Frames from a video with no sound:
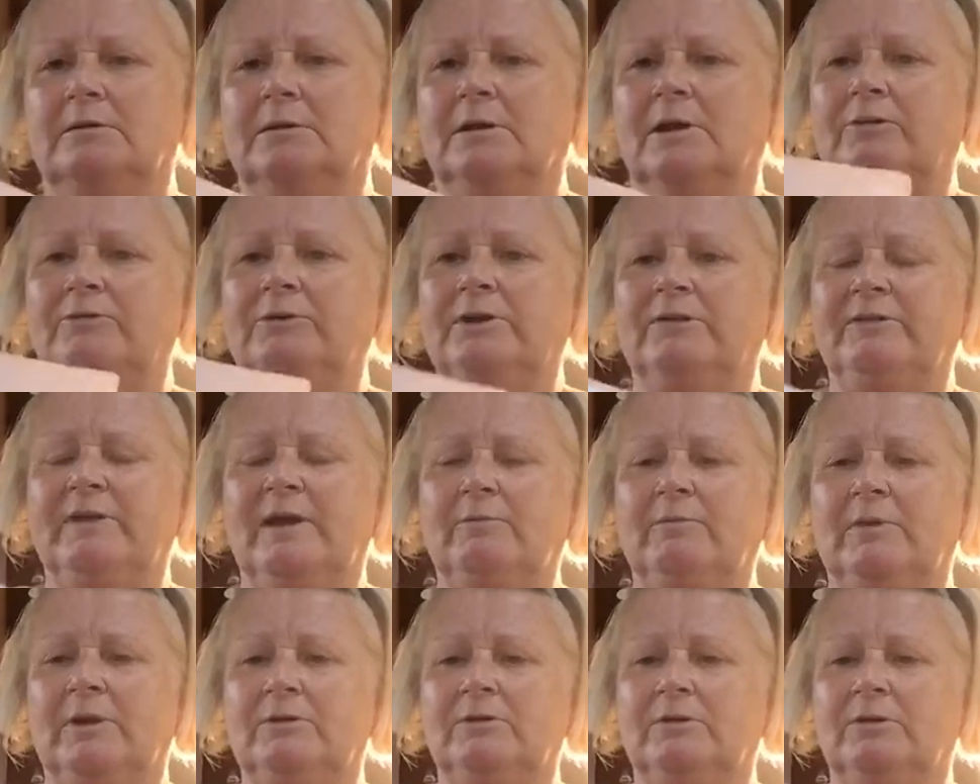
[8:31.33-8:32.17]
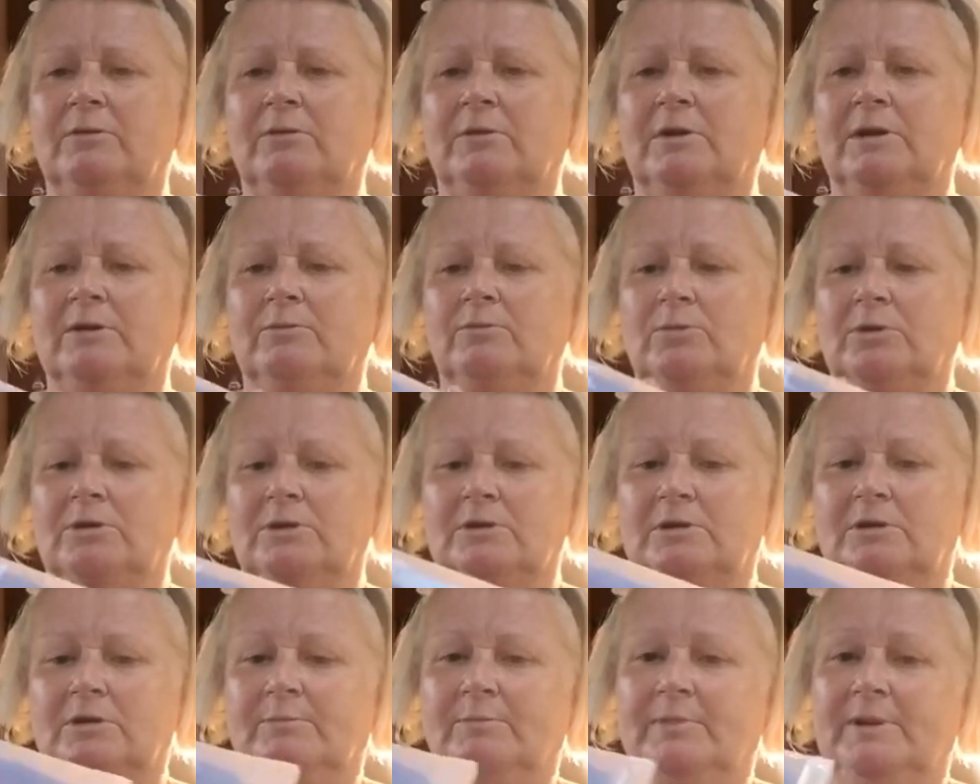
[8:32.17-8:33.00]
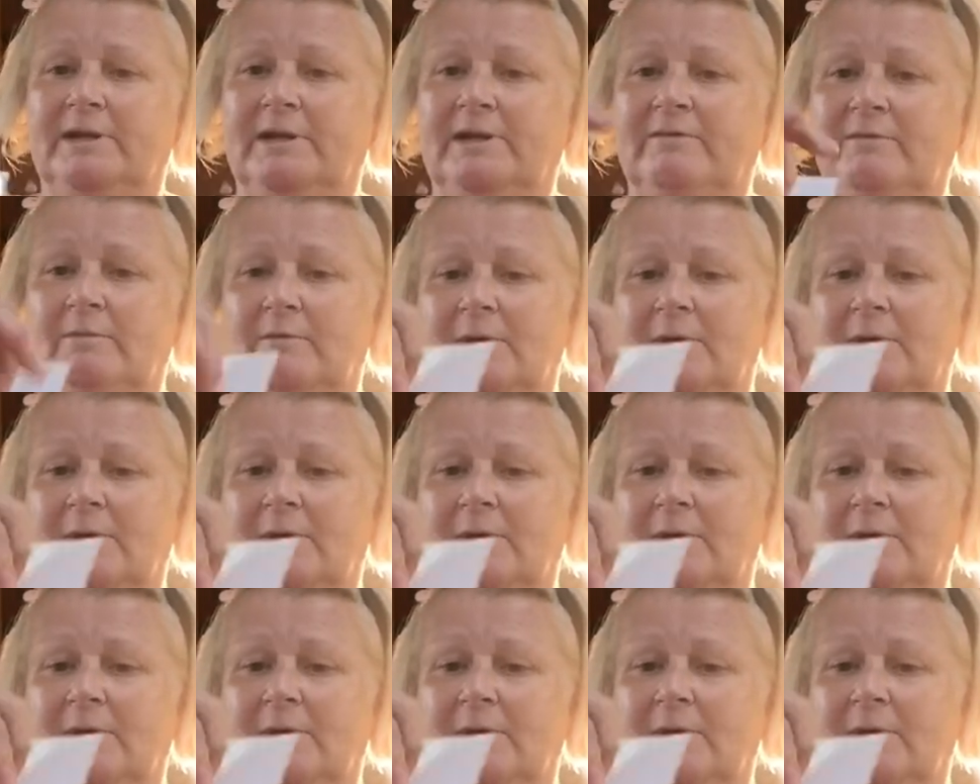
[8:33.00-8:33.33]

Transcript: Oh no, that won't quite work, but never